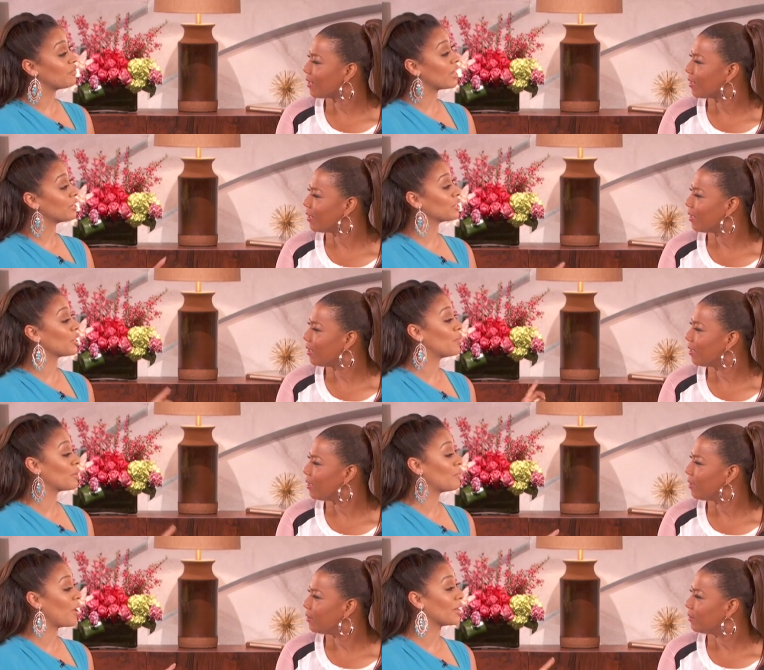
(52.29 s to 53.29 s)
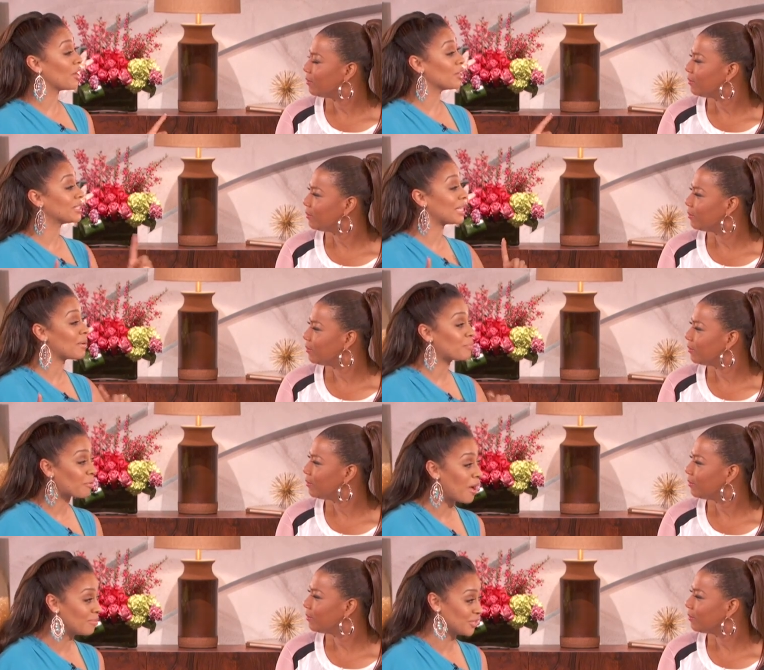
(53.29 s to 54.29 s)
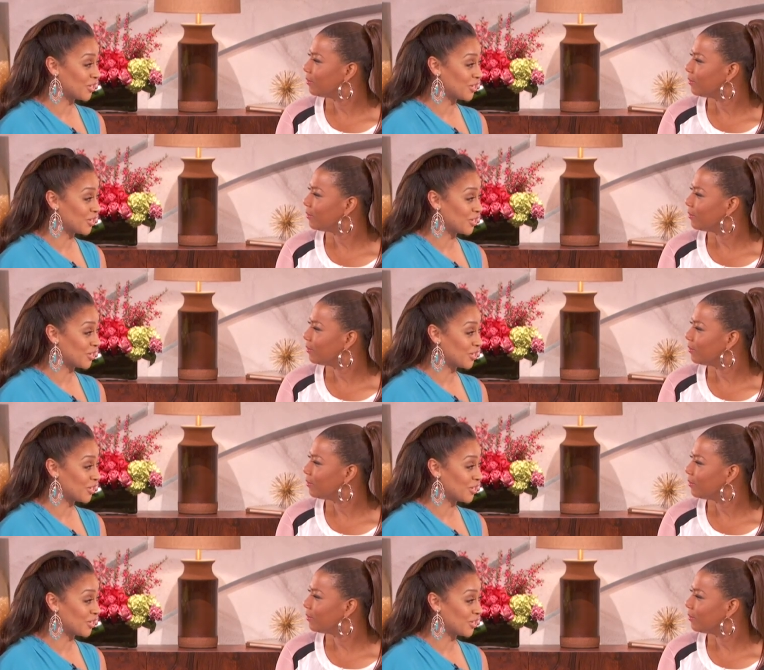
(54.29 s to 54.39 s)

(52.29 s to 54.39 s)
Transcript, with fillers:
Speaker 1: found out someone bought her same prom